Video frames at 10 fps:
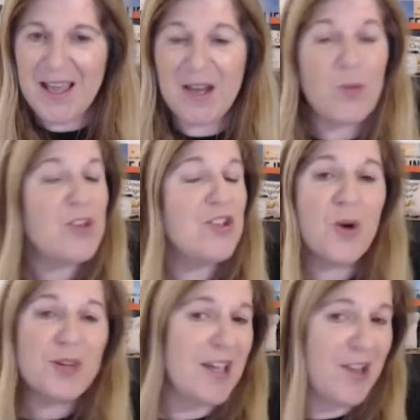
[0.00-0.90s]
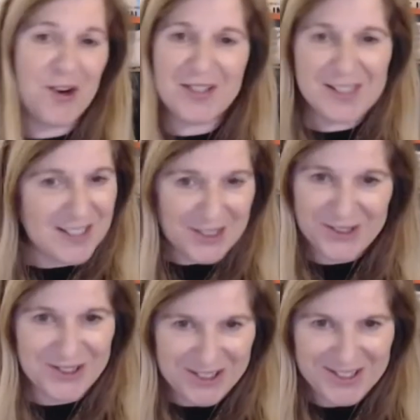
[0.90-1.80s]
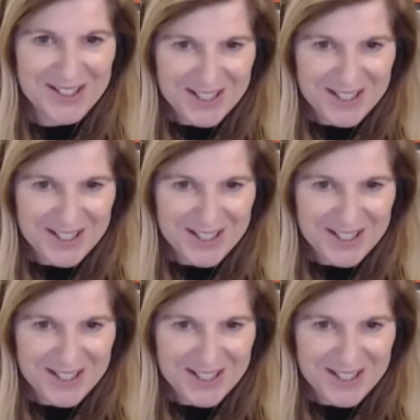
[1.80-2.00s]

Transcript: and we don't care in the least.